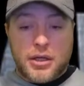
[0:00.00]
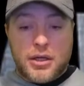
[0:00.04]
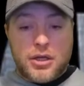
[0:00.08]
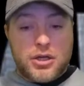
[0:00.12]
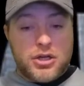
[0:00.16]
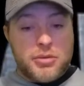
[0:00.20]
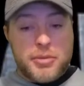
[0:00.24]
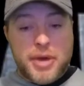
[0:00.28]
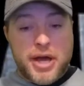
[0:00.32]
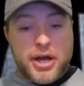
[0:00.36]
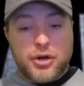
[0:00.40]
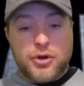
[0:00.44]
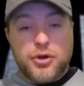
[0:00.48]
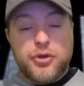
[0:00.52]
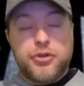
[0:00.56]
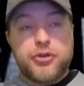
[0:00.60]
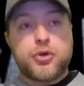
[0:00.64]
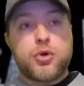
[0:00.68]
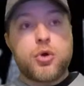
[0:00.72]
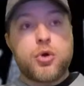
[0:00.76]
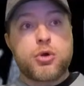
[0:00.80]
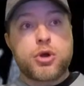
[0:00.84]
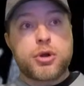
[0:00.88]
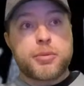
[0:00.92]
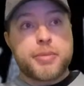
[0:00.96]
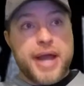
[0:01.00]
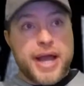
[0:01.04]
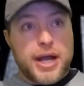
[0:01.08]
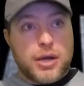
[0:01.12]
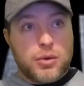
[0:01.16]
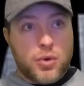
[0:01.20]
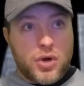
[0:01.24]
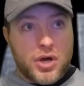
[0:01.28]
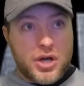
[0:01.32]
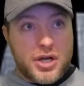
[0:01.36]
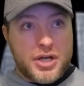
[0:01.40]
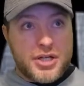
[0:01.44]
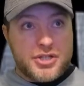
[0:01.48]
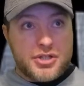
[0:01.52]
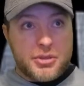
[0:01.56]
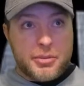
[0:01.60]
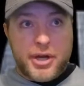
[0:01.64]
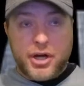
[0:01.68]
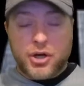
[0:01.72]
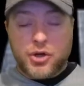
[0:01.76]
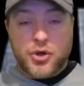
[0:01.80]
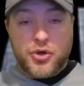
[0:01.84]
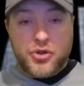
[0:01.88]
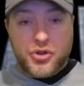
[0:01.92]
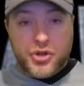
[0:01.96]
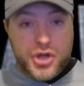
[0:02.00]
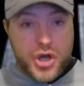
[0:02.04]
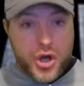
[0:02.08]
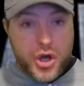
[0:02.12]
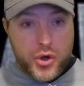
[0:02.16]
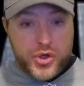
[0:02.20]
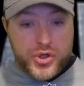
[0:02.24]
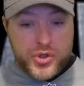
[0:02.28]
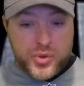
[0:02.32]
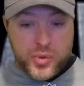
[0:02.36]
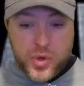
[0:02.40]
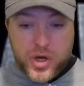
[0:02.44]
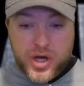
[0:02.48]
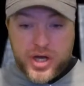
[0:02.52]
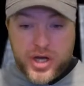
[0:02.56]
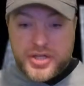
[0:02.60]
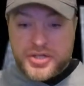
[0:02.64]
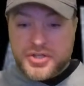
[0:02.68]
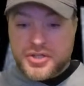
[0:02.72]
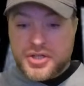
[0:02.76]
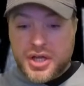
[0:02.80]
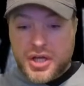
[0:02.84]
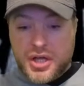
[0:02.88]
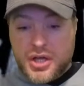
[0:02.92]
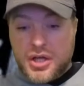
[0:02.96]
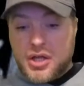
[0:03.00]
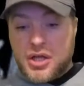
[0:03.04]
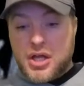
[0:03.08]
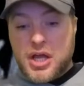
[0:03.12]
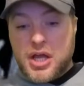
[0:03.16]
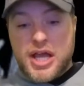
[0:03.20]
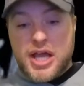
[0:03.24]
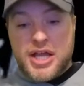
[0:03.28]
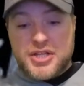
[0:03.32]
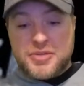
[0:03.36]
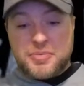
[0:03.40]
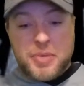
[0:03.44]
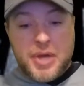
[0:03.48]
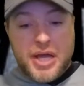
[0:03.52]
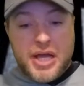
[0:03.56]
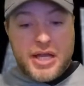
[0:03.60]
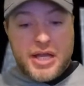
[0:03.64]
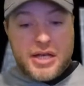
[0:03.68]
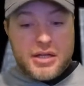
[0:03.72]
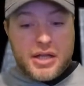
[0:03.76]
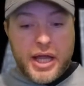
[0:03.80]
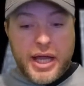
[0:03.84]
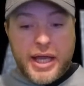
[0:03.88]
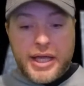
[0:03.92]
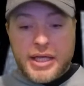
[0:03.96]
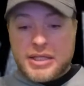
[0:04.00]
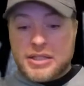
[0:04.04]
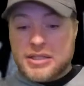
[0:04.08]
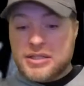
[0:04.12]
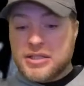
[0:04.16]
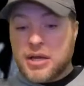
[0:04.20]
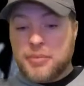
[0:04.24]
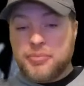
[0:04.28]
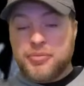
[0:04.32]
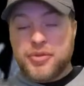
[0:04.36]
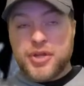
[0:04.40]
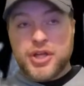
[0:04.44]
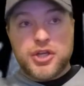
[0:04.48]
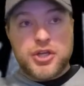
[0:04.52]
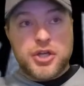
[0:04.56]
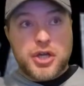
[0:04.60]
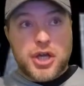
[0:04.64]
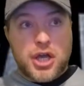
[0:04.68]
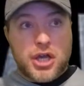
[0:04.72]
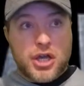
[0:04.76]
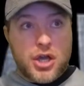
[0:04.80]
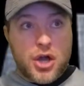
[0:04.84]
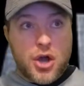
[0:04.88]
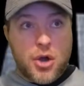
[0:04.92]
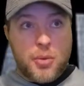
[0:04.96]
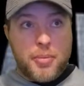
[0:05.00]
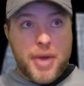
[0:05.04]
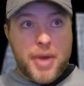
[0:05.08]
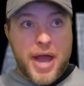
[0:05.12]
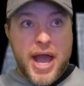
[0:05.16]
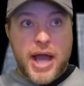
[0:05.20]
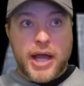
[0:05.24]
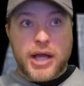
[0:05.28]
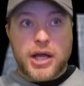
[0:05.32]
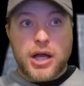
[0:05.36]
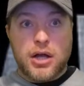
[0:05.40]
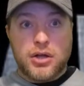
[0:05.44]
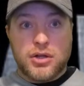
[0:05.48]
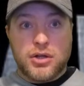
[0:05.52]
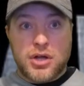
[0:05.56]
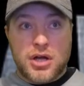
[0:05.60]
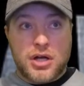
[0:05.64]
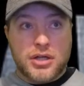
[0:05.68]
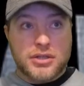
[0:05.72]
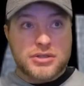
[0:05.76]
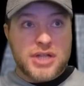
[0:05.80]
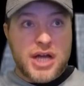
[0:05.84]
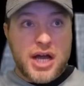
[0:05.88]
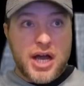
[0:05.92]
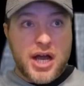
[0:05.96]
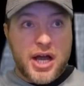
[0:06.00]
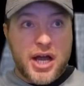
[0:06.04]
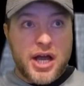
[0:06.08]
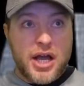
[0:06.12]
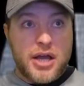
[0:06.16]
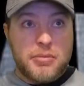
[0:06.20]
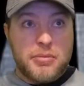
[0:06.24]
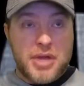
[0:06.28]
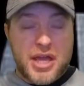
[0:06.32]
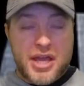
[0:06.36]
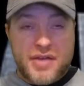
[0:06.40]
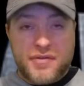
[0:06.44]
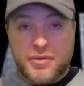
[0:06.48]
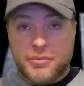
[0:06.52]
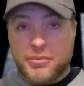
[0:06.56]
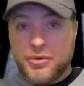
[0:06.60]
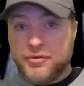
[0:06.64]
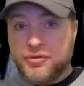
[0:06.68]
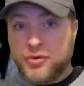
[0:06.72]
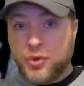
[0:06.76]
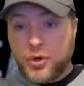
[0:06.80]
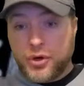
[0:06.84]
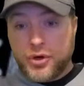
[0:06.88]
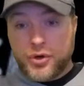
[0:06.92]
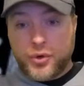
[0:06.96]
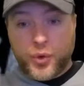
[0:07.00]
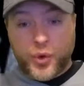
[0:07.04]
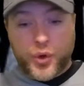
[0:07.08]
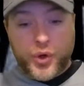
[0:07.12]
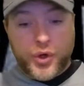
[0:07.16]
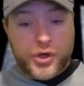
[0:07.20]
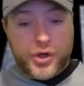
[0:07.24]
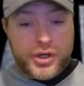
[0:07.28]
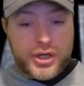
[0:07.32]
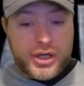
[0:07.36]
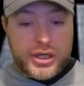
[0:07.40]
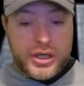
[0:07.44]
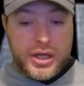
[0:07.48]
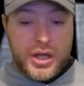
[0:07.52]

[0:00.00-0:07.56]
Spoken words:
No matter who the quarterback was, no matter who the coach was, it's been like something you could go back a long time, even before Gruden,